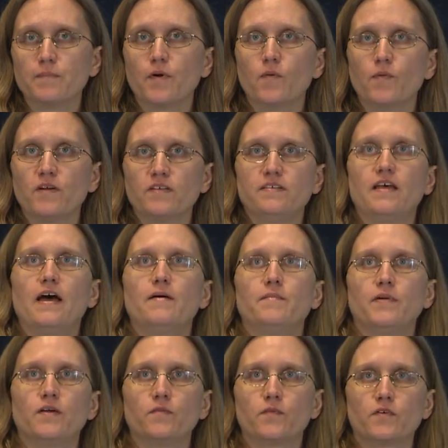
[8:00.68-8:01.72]
But what does that
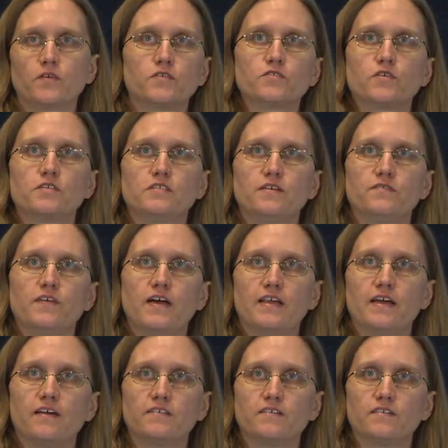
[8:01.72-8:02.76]
mean? Where do short chain
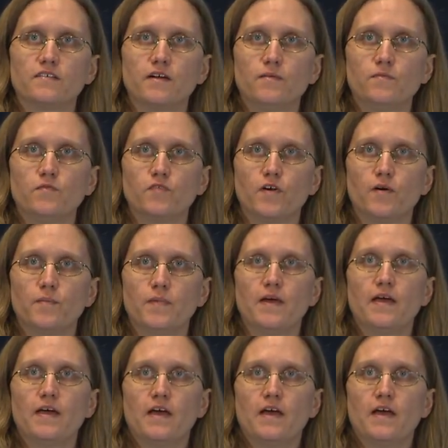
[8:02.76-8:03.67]
fatty acids come from?